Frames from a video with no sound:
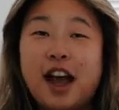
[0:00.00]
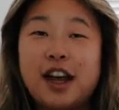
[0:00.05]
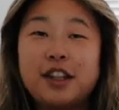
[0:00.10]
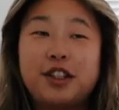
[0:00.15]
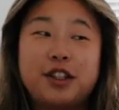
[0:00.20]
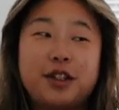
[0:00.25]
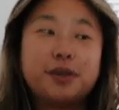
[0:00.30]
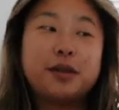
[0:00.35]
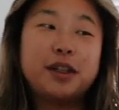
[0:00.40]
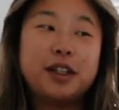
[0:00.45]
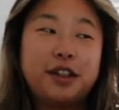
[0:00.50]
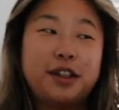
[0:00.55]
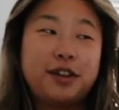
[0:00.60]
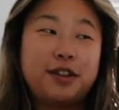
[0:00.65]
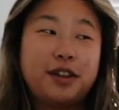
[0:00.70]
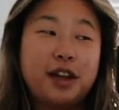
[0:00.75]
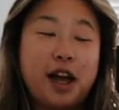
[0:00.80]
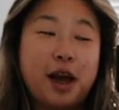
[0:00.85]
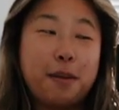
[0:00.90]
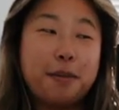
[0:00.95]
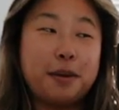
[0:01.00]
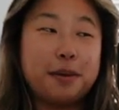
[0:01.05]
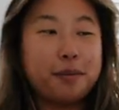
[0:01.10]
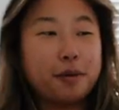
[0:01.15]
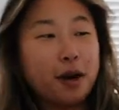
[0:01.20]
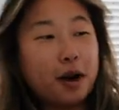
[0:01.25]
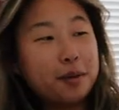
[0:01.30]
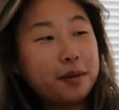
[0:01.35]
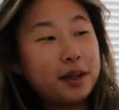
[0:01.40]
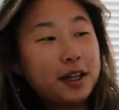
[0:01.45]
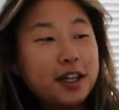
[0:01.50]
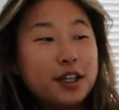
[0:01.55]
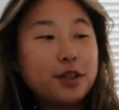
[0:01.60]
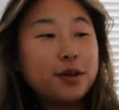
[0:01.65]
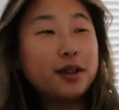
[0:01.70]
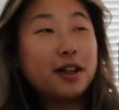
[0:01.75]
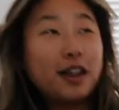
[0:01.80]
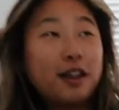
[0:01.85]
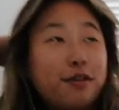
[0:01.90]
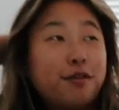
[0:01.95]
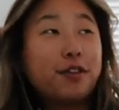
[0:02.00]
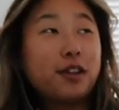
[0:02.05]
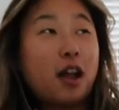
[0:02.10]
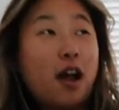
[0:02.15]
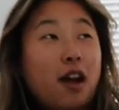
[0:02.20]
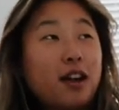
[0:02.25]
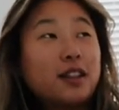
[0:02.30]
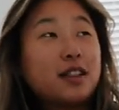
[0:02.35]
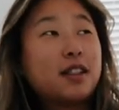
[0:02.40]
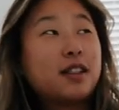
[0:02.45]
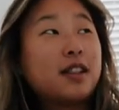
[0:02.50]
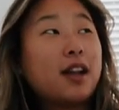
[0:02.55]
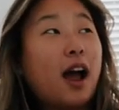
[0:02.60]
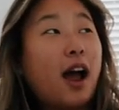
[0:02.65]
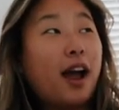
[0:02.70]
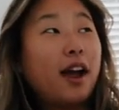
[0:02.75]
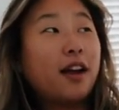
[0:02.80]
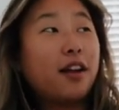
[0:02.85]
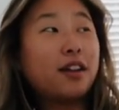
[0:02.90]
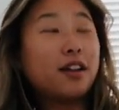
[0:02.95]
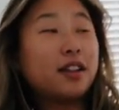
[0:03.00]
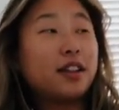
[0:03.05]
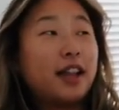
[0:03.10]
I do want to do that, but I'm probably going to do it like vlog style.